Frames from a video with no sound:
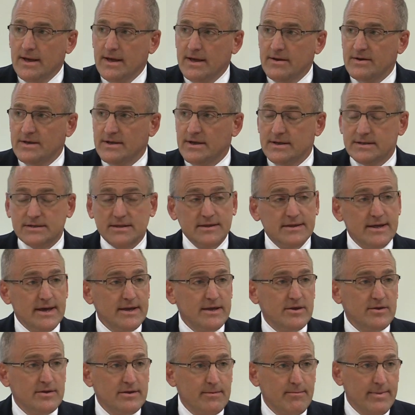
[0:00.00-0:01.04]
And to
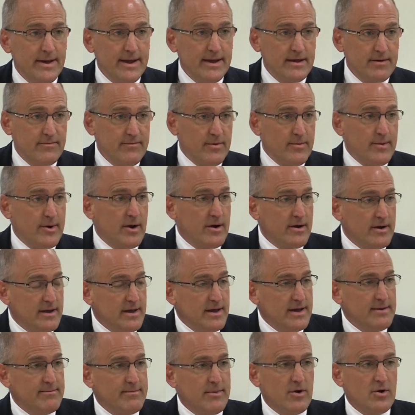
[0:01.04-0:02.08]
thank you to the Bank of
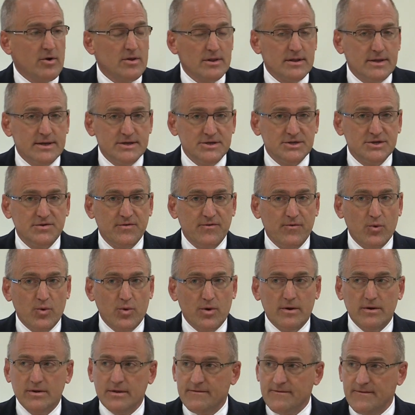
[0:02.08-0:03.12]
America and Merrill Lynch
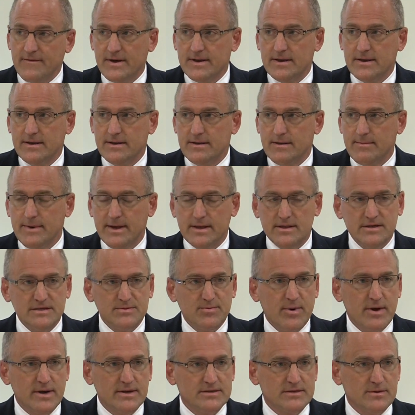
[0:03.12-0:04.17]
for the funding that made
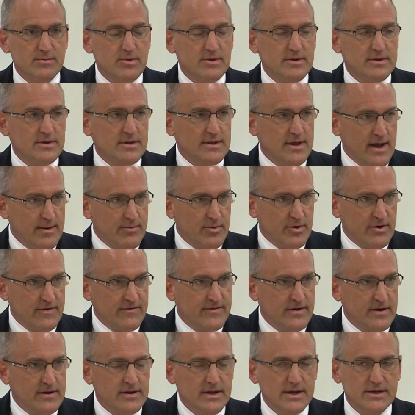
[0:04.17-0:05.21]
this possible and the Library
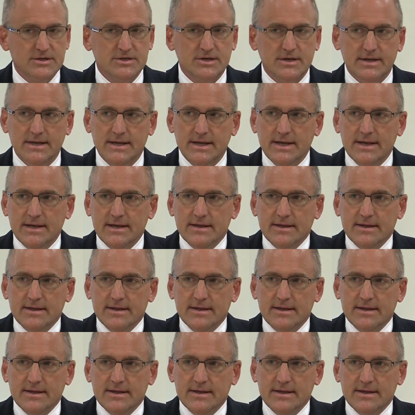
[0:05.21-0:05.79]
Foundation.